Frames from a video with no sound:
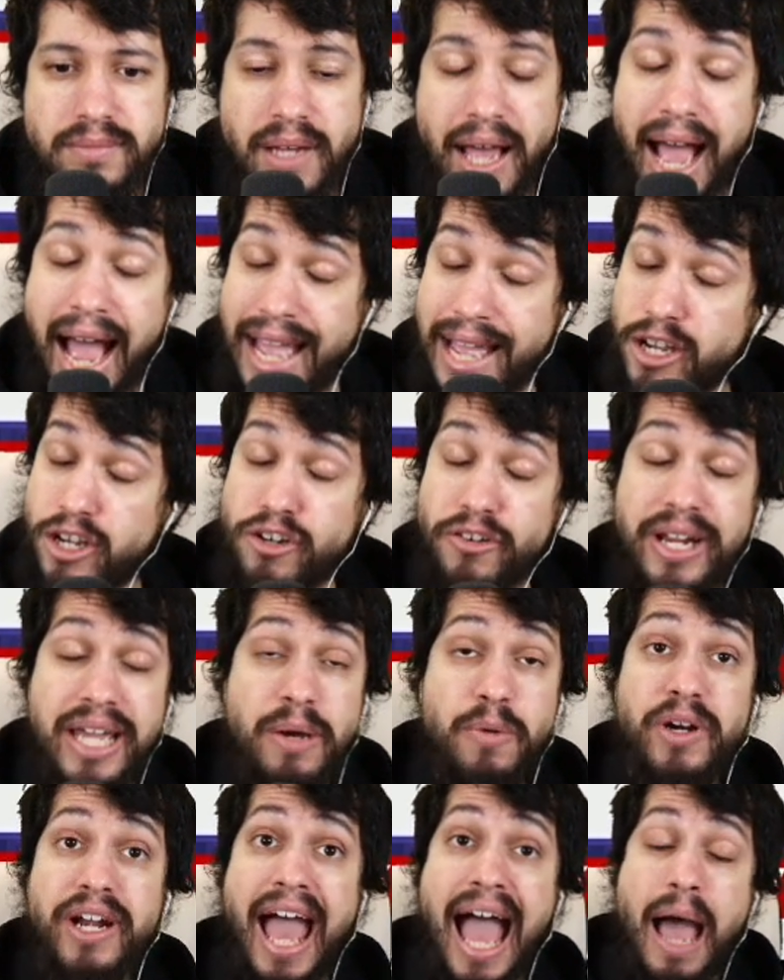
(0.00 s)
I agree.
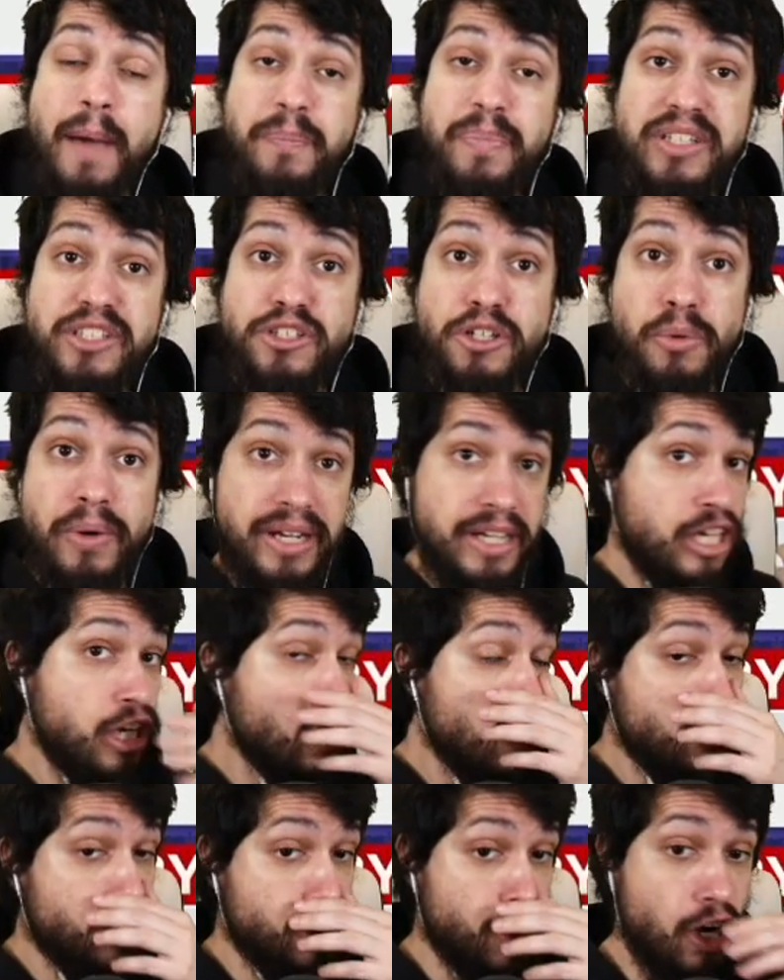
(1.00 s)
What happened to it?
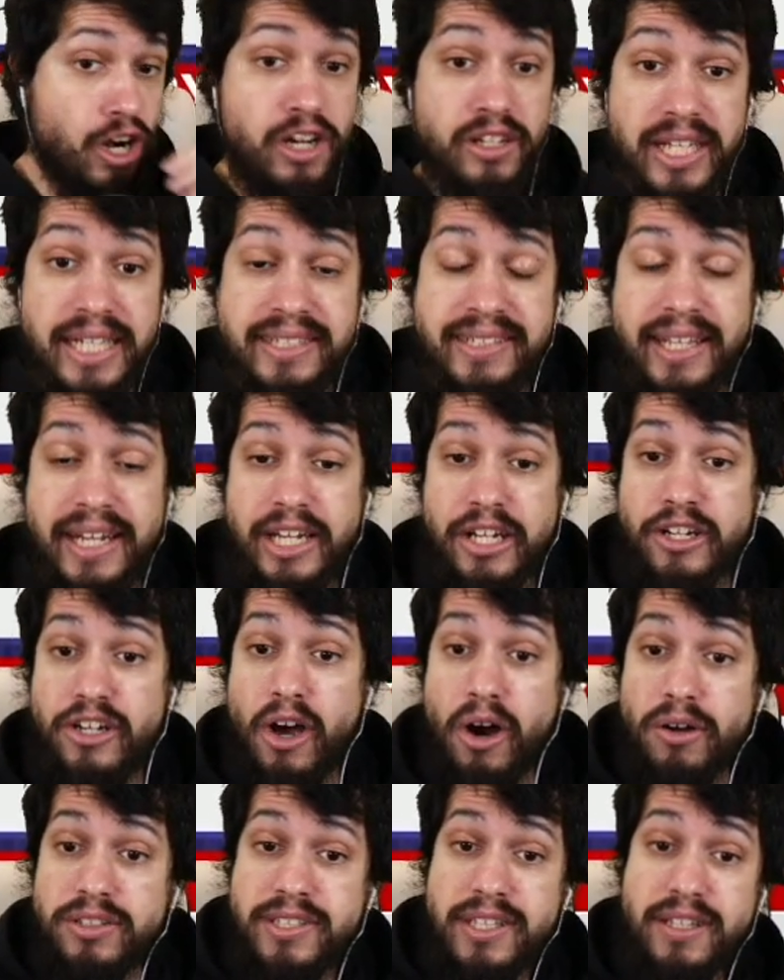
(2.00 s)
Certainly didn't
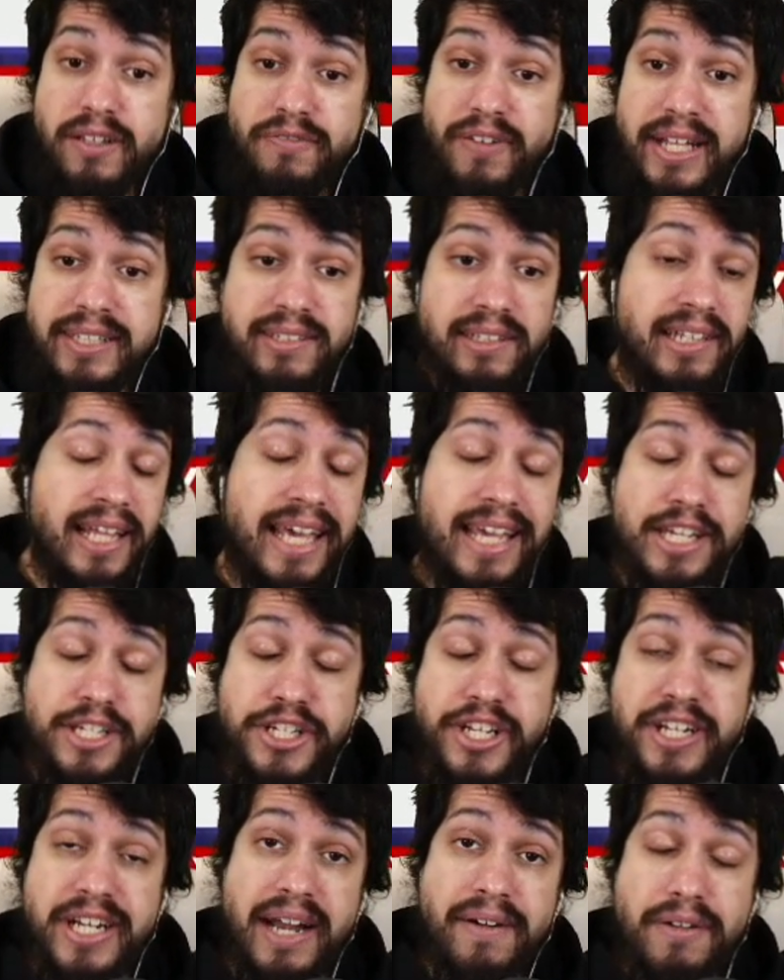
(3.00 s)
go to the
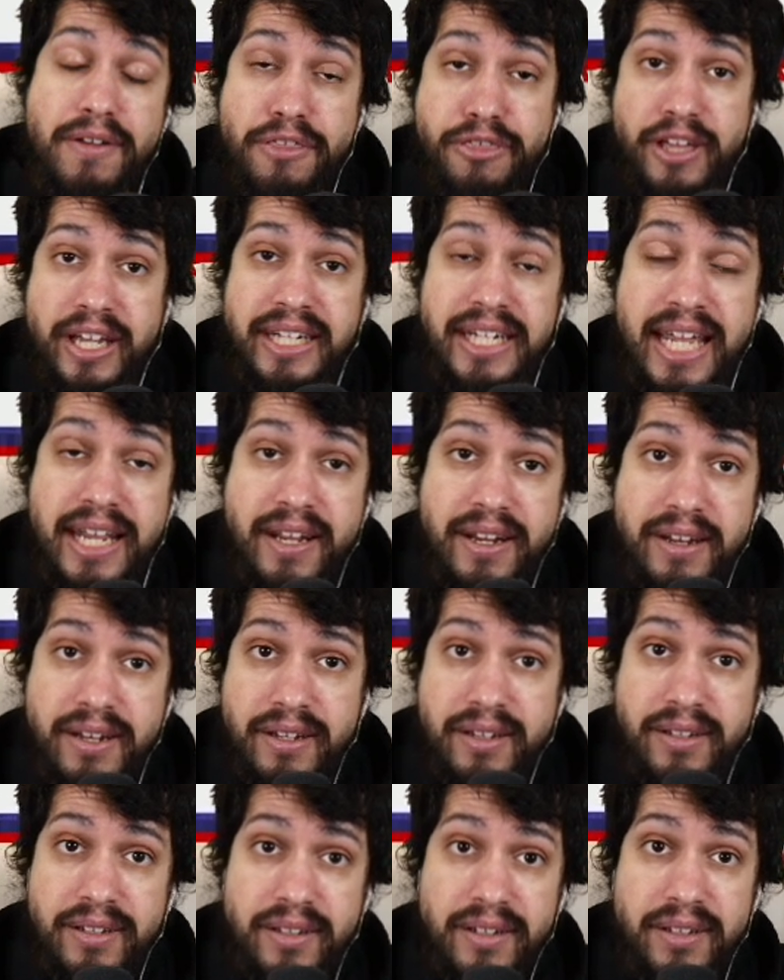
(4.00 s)
ventilation and everything needed.
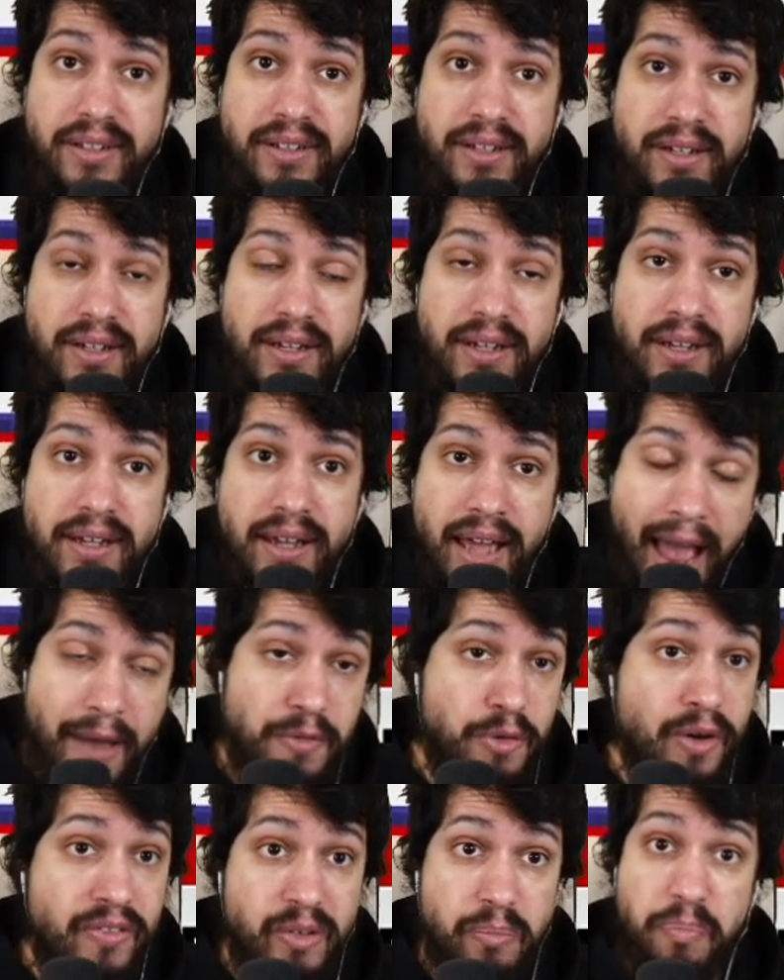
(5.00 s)
Have
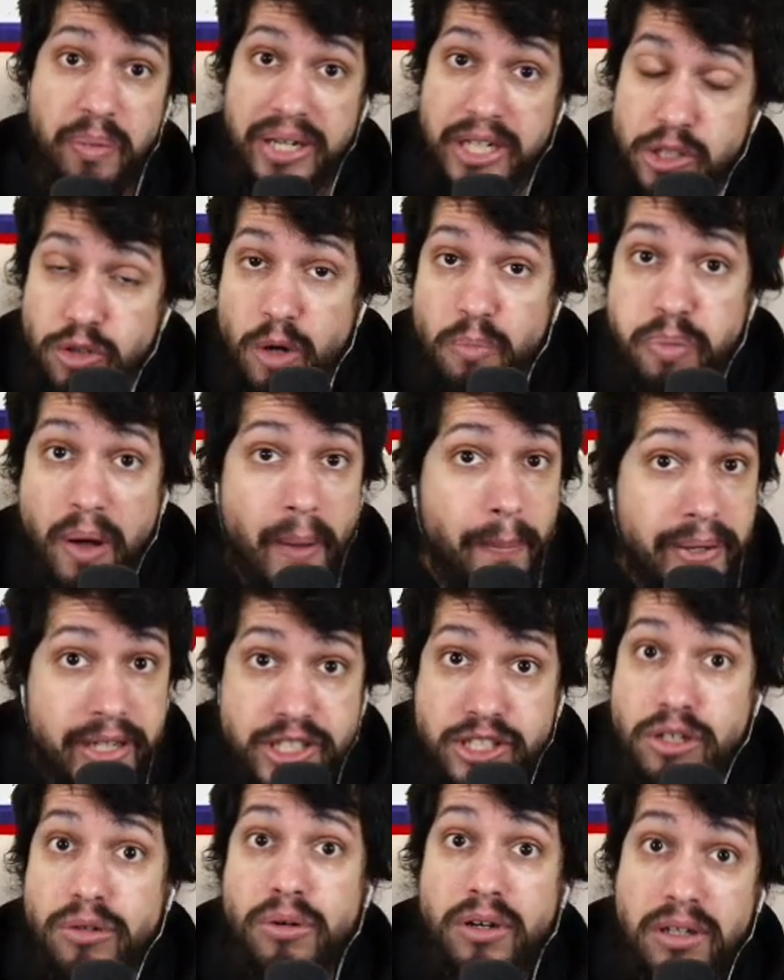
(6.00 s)
you ever been to a public
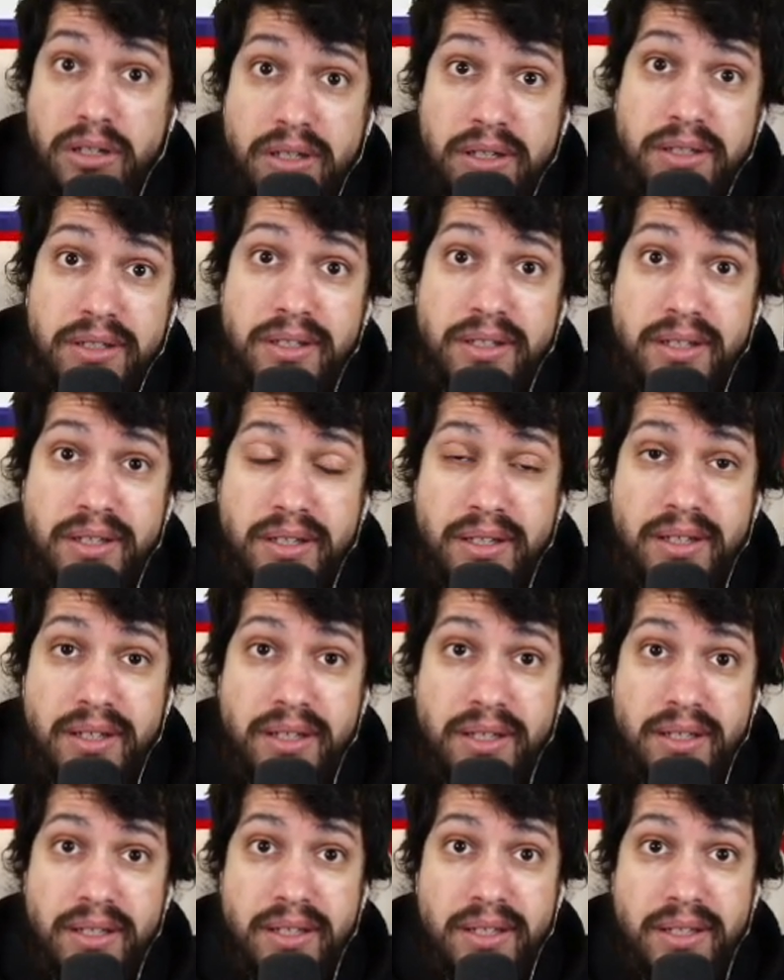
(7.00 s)
school?
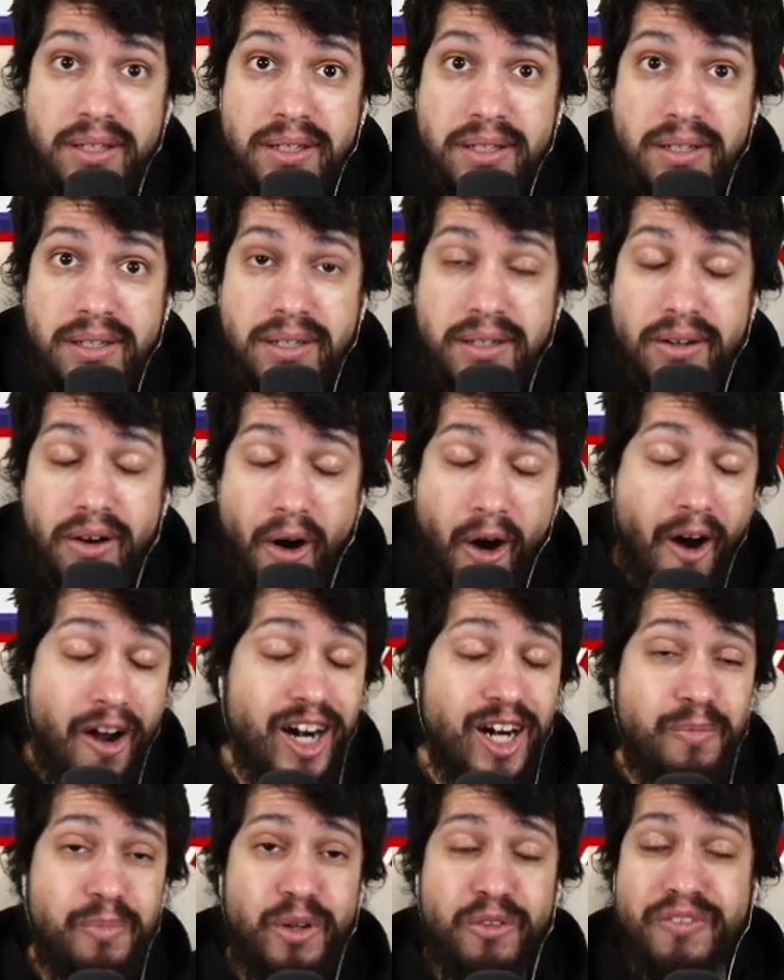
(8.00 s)

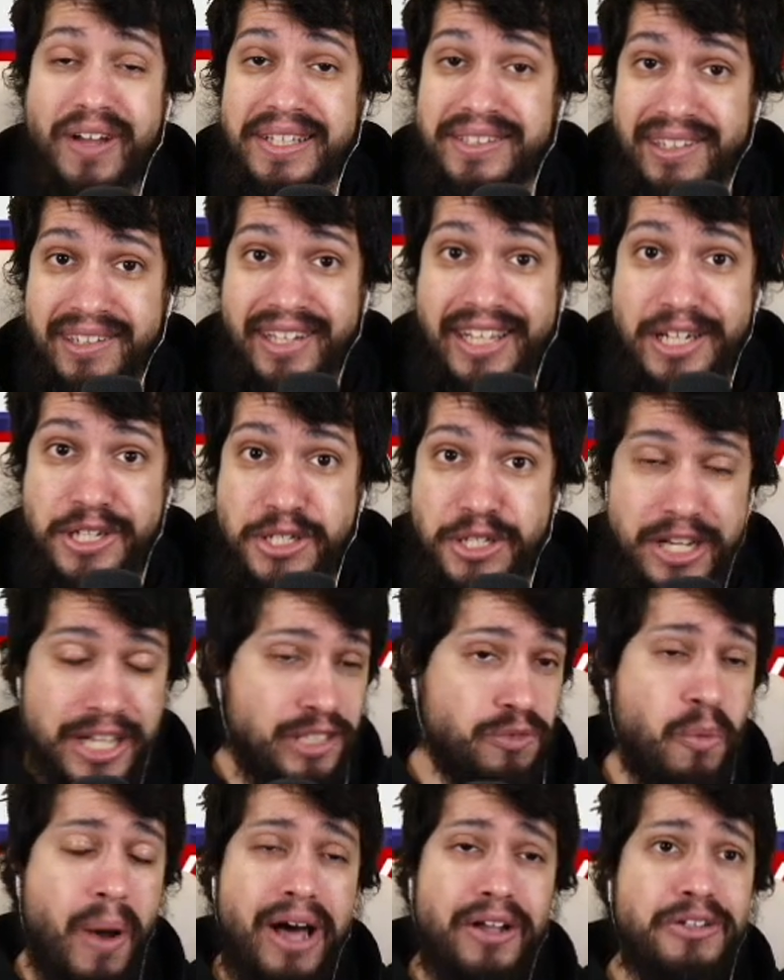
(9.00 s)
Horrible ventilation. It's
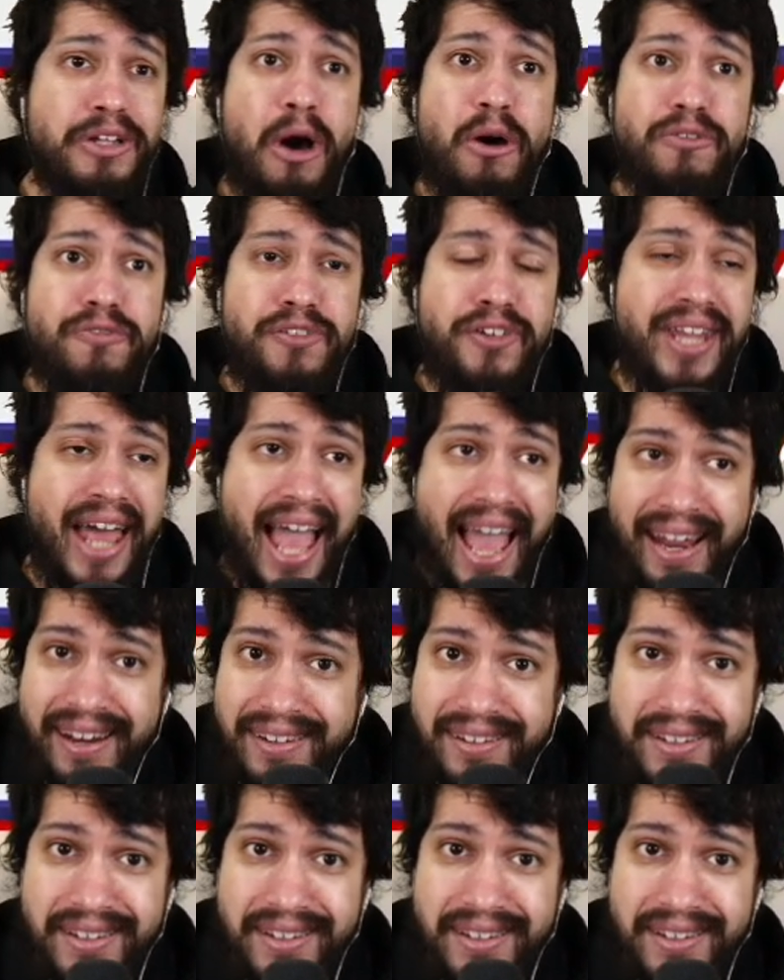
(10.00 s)
well known for that.